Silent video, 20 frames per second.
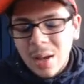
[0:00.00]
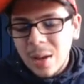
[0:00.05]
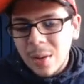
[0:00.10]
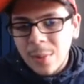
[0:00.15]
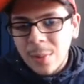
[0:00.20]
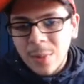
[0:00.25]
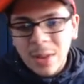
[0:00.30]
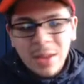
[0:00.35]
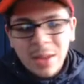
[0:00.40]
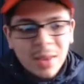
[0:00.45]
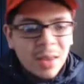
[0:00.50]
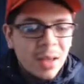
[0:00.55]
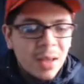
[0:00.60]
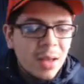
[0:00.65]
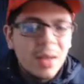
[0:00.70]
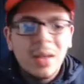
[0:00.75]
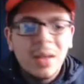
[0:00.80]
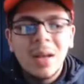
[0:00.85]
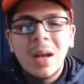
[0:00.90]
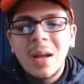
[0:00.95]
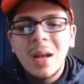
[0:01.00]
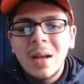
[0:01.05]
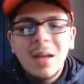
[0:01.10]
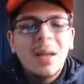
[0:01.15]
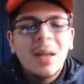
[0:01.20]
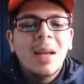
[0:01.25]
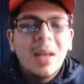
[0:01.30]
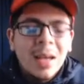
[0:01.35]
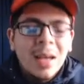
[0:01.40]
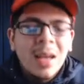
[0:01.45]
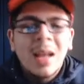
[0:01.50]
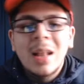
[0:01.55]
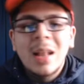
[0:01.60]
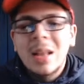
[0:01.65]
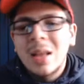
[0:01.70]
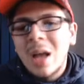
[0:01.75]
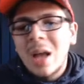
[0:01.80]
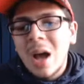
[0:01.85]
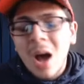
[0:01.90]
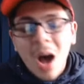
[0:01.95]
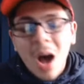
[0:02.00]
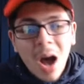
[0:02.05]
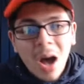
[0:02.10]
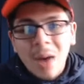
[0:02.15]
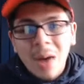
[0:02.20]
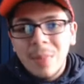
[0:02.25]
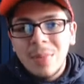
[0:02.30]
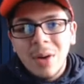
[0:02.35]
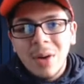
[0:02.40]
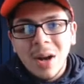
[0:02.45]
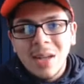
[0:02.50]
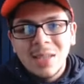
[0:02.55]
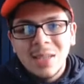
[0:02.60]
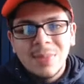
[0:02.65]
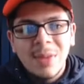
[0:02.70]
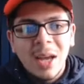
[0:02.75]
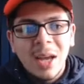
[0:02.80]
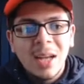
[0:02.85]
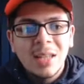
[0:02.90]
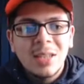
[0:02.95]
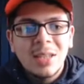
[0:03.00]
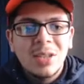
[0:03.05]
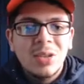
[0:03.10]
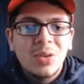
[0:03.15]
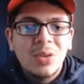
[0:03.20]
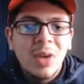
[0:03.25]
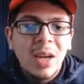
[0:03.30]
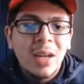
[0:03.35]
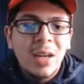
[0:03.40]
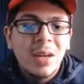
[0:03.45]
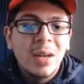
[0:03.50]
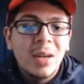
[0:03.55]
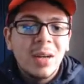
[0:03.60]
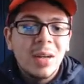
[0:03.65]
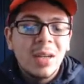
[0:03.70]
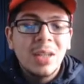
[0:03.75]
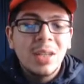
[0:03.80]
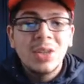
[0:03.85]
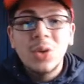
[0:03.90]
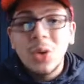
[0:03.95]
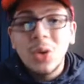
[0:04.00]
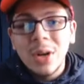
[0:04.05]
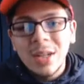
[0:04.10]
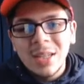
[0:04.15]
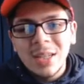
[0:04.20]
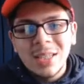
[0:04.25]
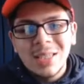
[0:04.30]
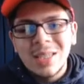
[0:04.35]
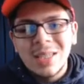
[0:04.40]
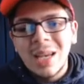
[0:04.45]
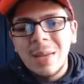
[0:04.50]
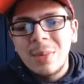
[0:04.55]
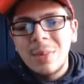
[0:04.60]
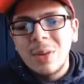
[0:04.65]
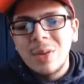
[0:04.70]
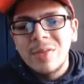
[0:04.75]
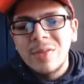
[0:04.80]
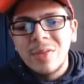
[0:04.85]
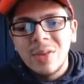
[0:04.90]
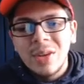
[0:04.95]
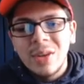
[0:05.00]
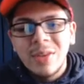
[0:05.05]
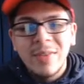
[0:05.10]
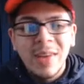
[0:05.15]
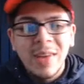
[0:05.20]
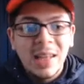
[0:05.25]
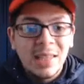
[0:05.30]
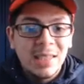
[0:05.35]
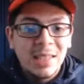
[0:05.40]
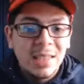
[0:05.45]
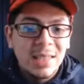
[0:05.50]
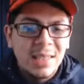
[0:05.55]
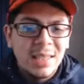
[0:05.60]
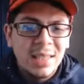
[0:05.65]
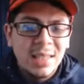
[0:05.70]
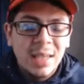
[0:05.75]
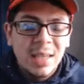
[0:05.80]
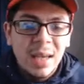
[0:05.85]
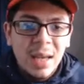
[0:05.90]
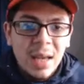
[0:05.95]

one of the, again, a hot prospect striker. He scored on his debut for Juventus.